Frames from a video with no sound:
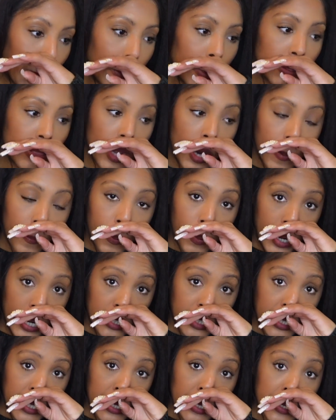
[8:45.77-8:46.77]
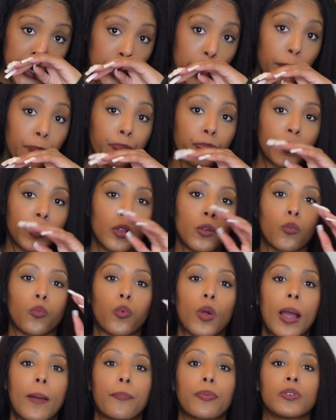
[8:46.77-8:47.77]
their presence
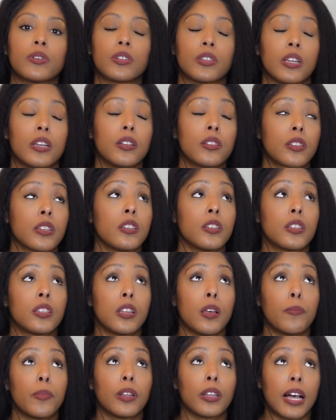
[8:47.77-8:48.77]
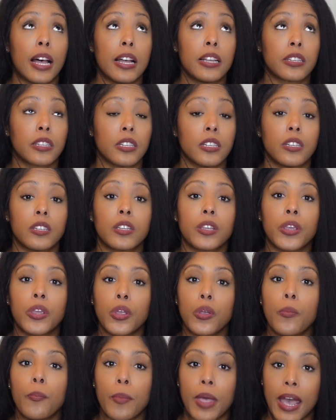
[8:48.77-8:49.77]
represents and symbolizes
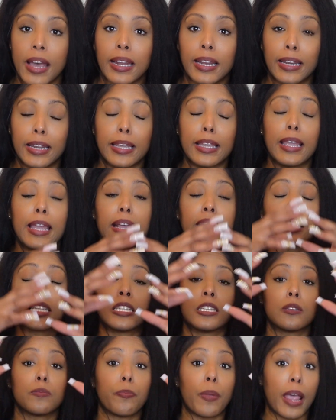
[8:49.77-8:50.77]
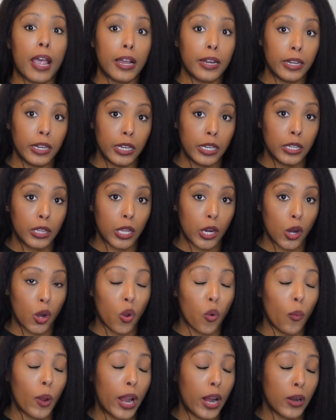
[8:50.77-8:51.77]
humanity expanding their
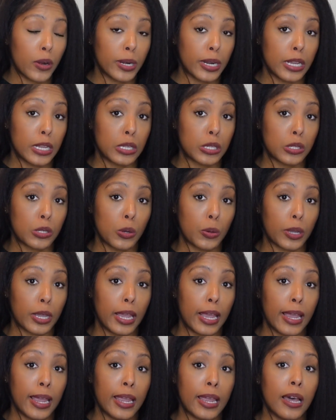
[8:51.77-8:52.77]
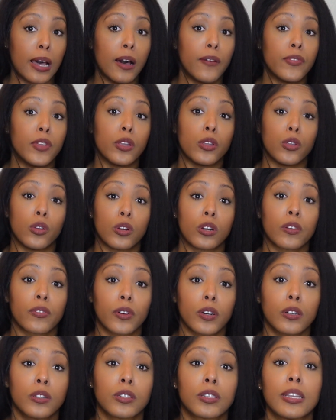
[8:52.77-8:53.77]
awareness, okay, of the
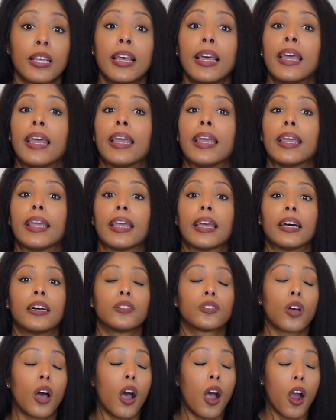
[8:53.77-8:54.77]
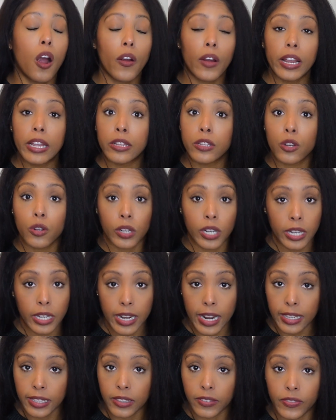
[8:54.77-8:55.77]
universe and our
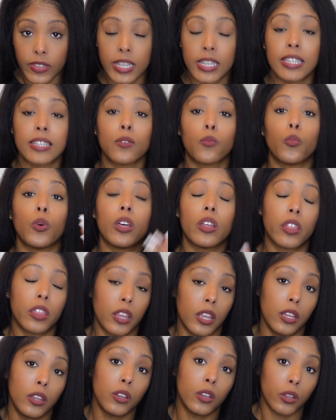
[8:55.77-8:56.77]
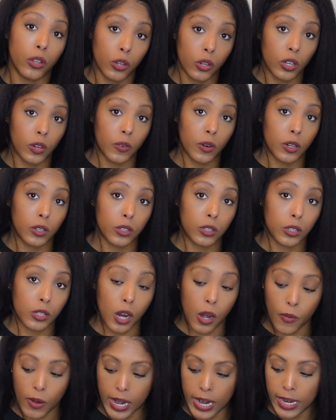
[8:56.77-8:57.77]
interconnectedness within the universe,
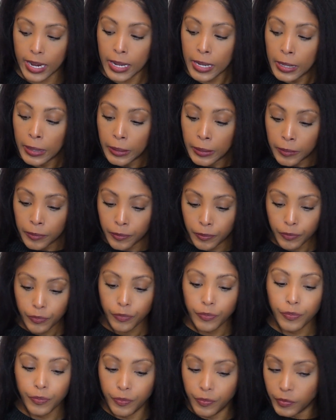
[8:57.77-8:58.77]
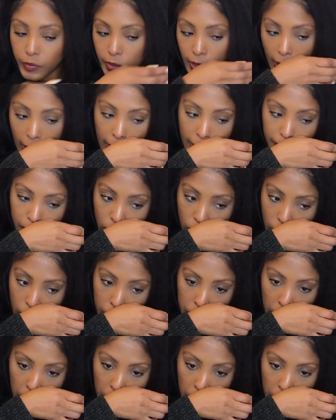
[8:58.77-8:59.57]
all right? I am so